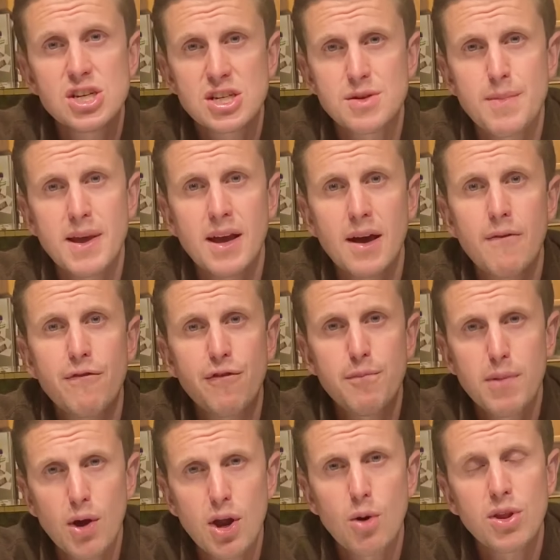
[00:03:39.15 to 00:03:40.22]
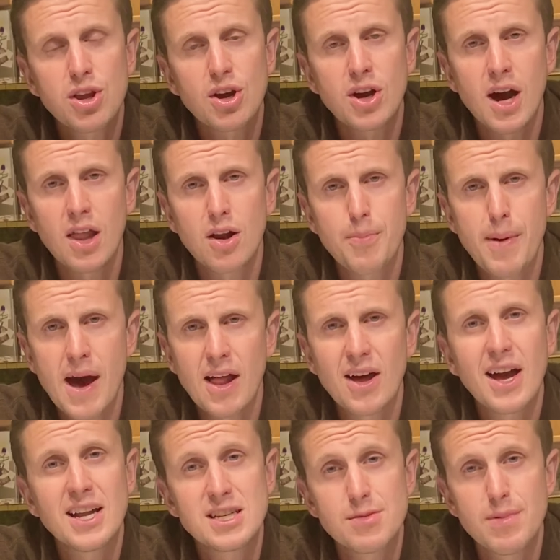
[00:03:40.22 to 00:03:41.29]
just to become familiar with your color
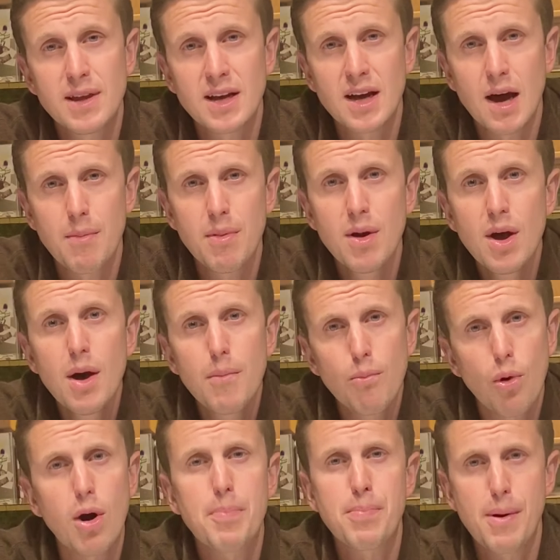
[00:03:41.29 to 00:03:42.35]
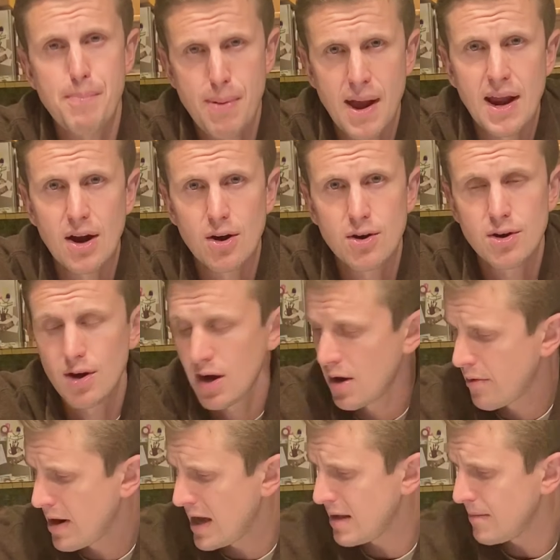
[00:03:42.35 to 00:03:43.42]
palette and to become more prepared.
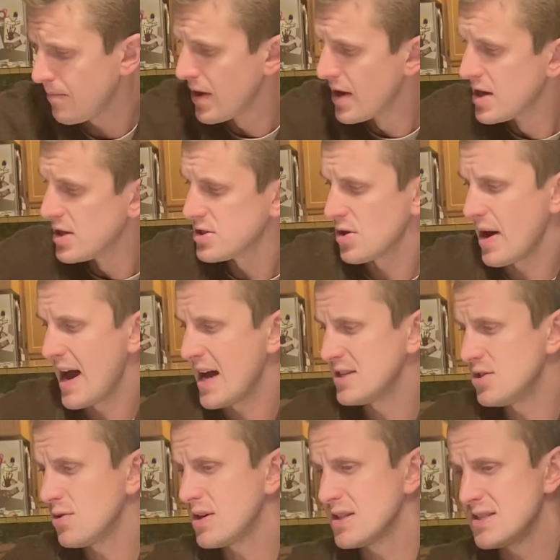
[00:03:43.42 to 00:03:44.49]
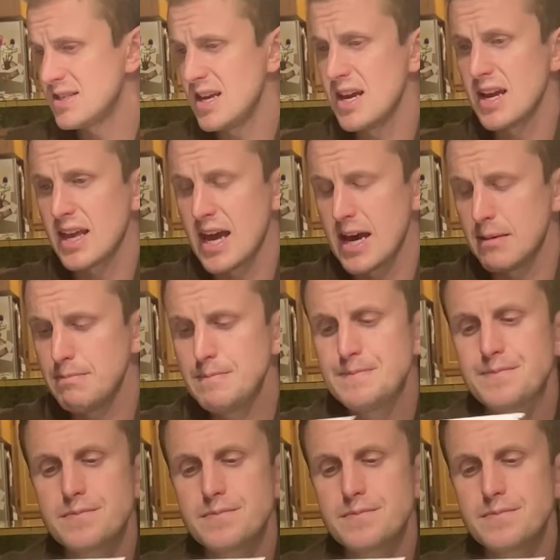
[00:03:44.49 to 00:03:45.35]
All right? So as you can see, again,